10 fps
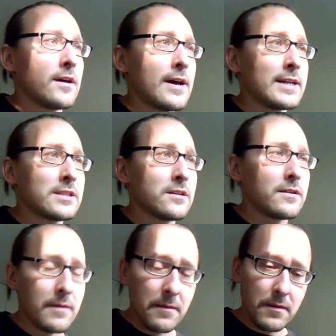as a
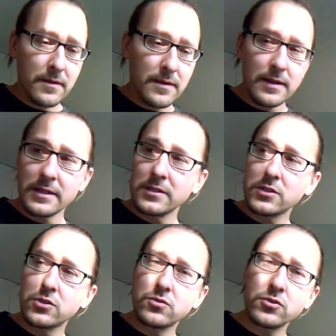
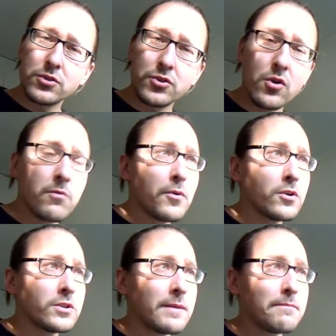strong point and